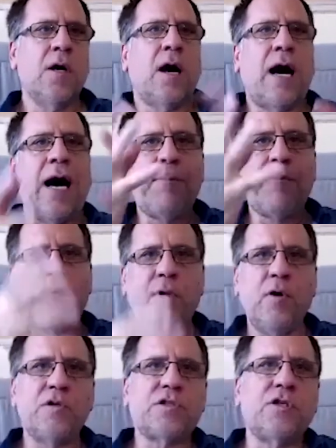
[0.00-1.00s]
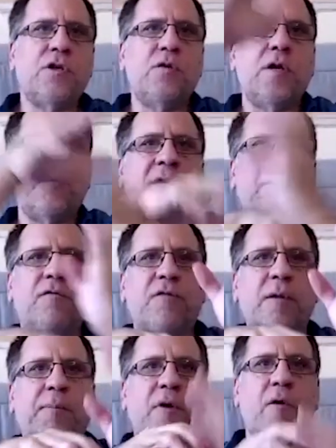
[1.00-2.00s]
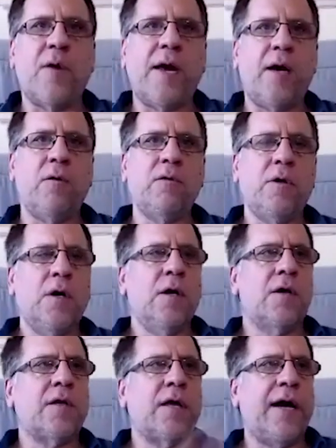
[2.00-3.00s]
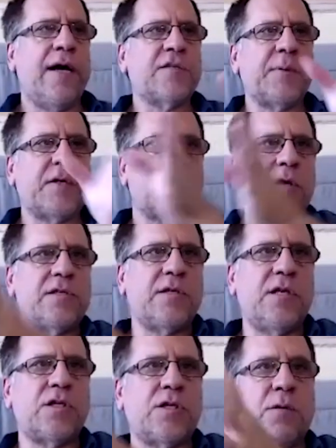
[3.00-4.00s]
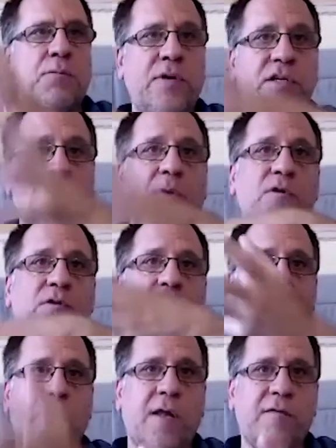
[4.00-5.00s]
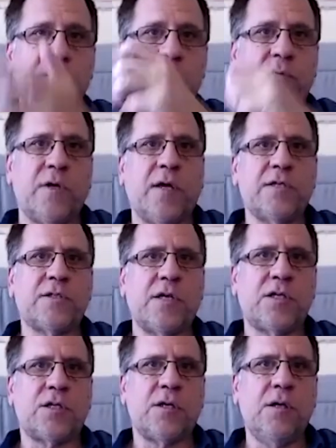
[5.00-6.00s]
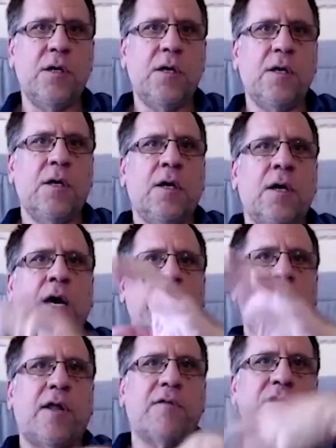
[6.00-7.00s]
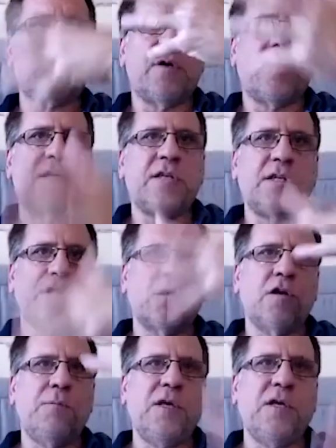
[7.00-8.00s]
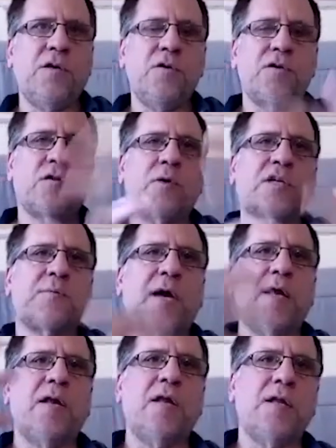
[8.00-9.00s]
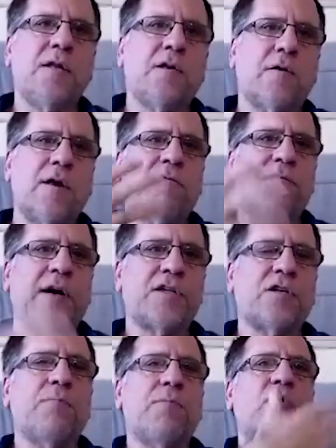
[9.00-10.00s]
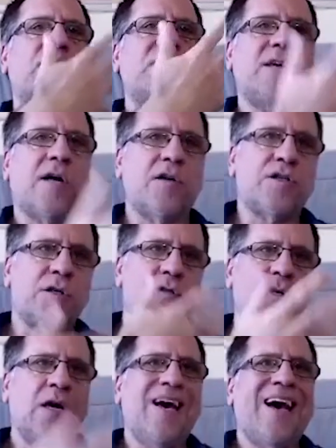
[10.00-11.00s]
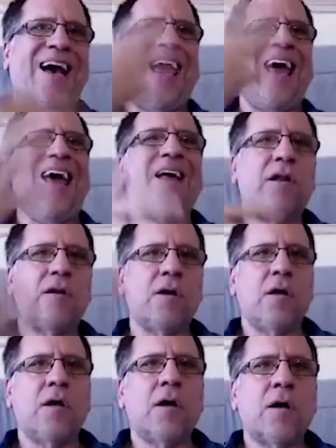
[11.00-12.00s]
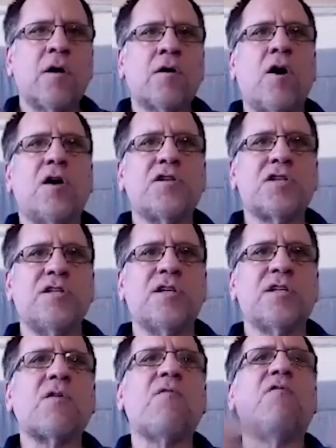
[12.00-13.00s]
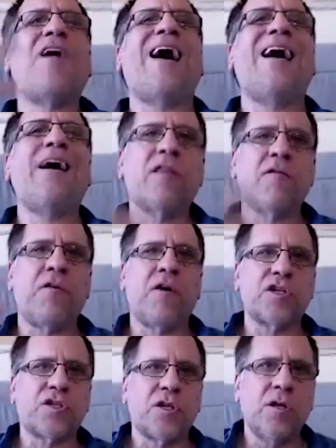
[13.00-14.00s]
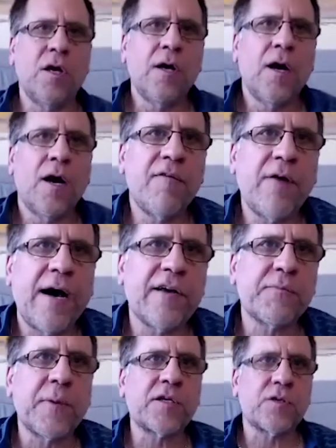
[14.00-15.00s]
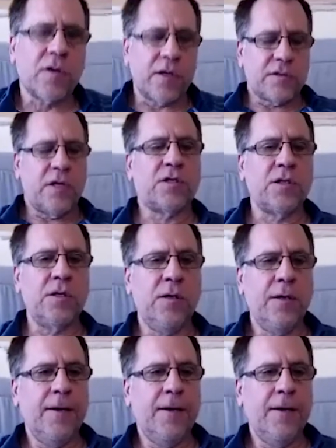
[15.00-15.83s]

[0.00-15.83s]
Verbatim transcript: I propose to you that we could flip it around, that aspectualization presupposes relevance realization, and relevance realization could be used to explain in an integrated fashion both intelligence and consciousness via the function of aspectualization.